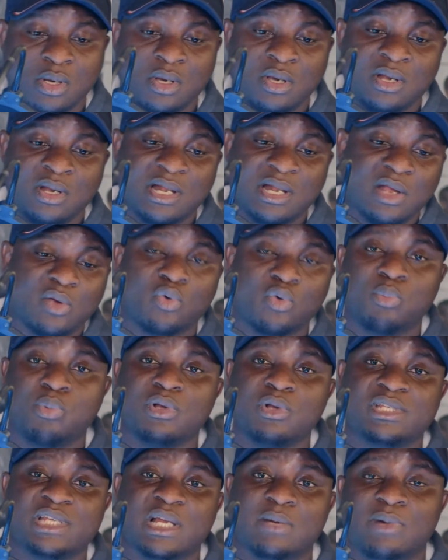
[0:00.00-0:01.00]
Now, Coupon
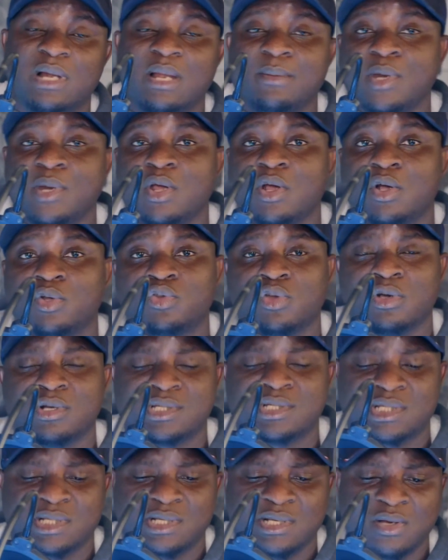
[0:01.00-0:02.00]
Shaman, let me know your
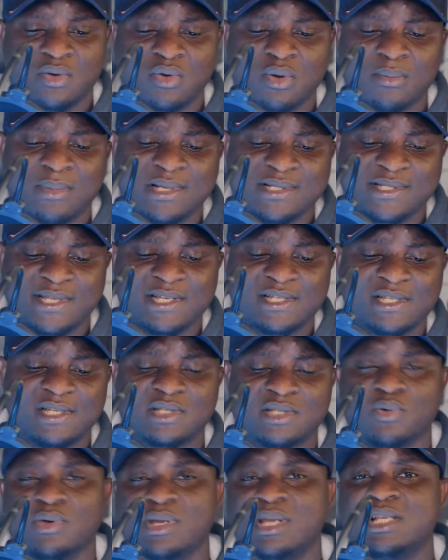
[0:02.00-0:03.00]
thoughts in your comment section.
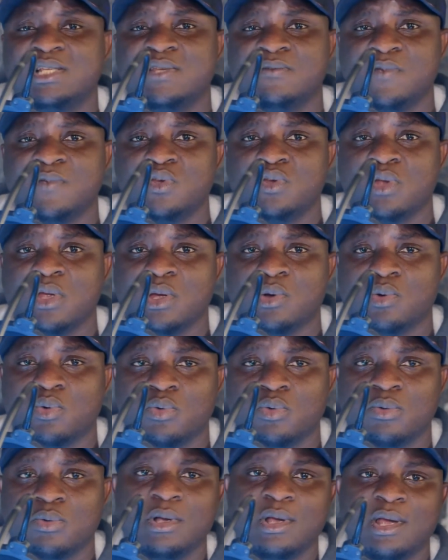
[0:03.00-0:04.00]
So, we need your video, you know,
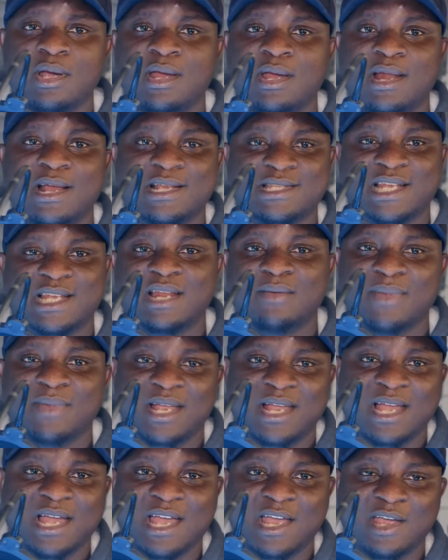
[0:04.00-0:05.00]
that's a
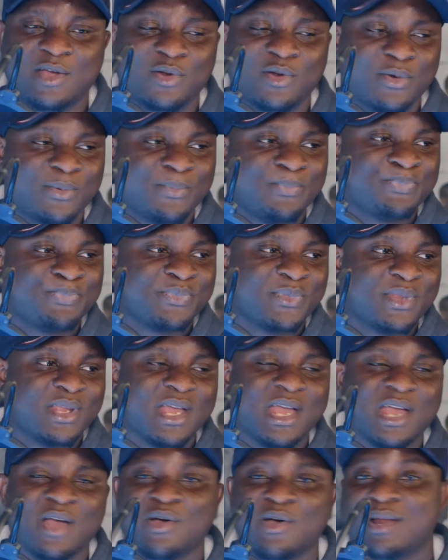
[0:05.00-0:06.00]
mechanical.
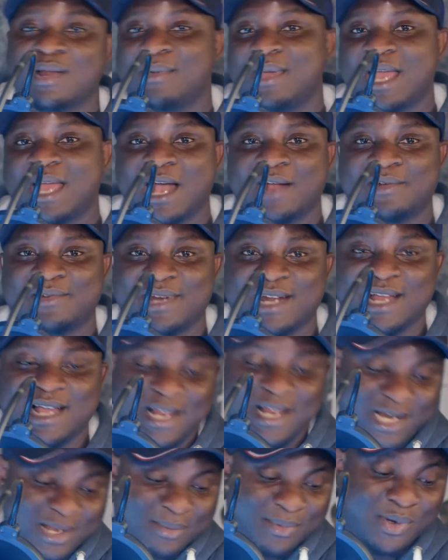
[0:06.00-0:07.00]
When I may add, Jenna,
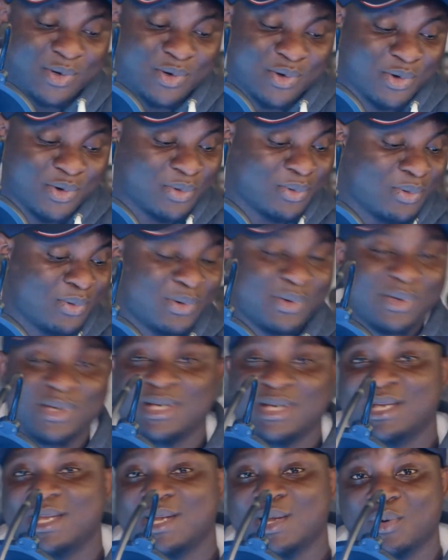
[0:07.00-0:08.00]
let me know.
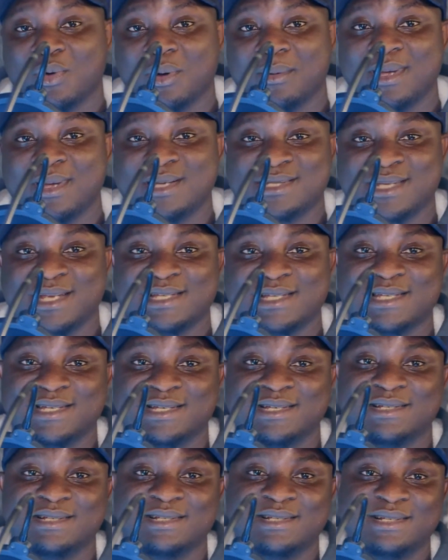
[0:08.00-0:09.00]
In the comment section,
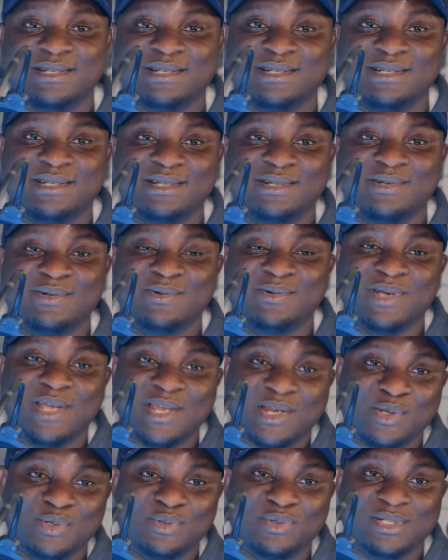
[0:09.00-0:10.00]
we are
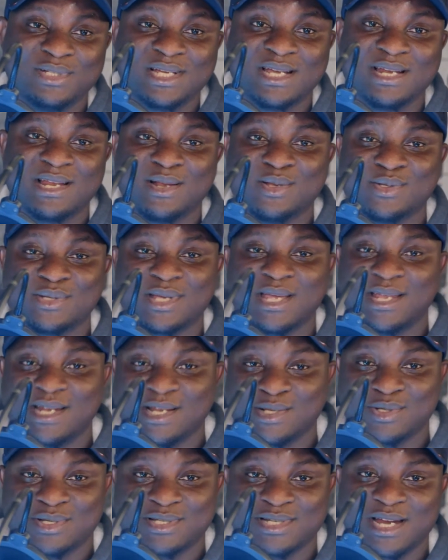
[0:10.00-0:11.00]
new to the channel, so hit the
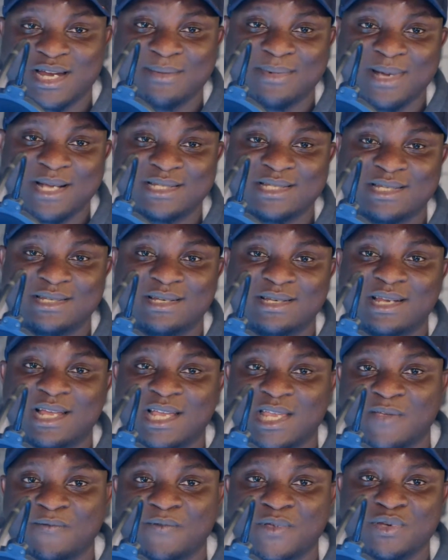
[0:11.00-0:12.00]
subscribe button, like
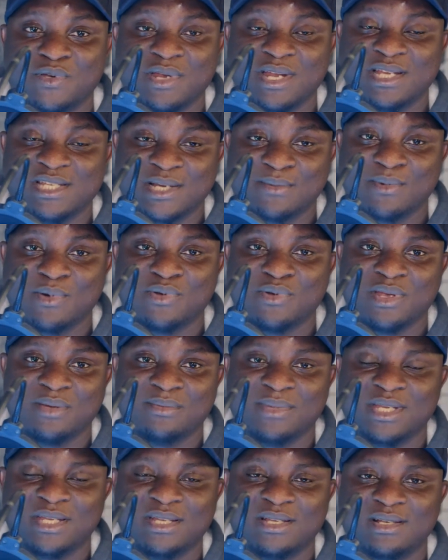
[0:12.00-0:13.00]
the video, and share more with
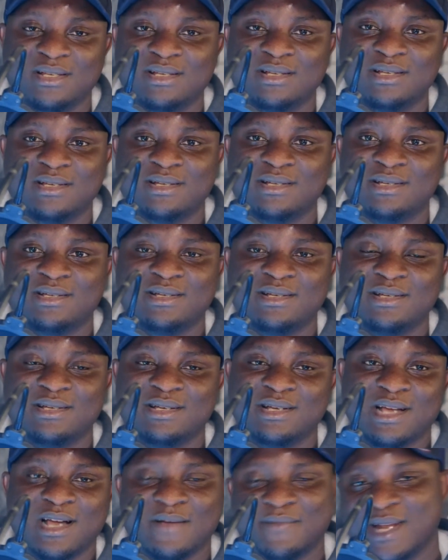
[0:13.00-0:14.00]
you.
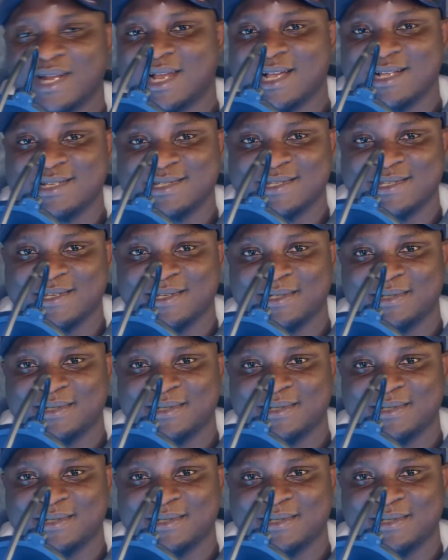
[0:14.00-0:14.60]
Have a nice day.